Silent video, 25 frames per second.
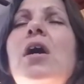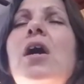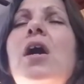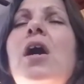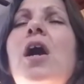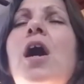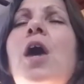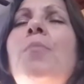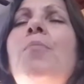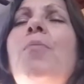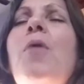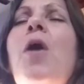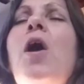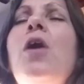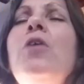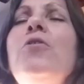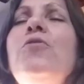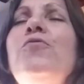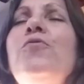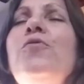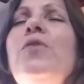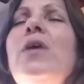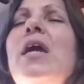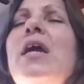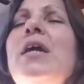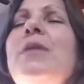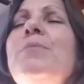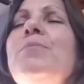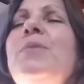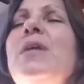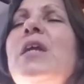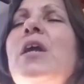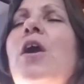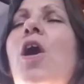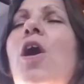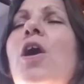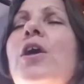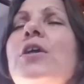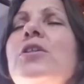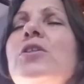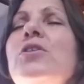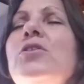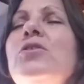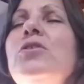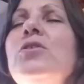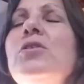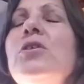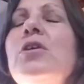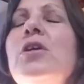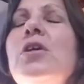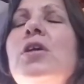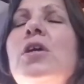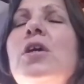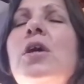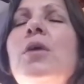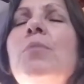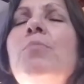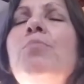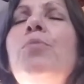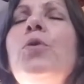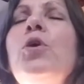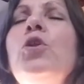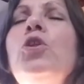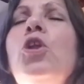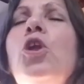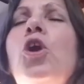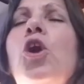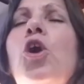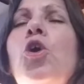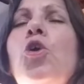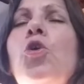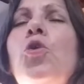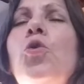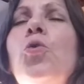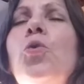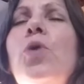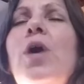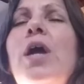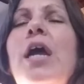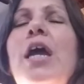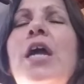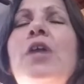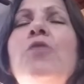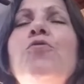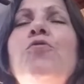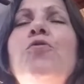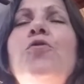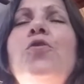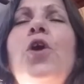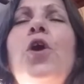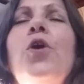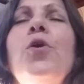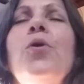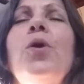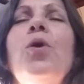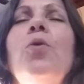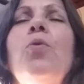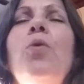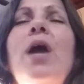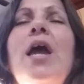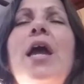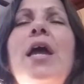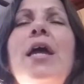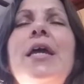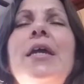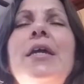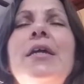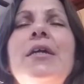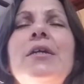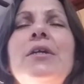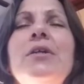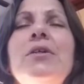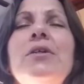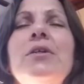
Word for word: above and beyond, below and far away,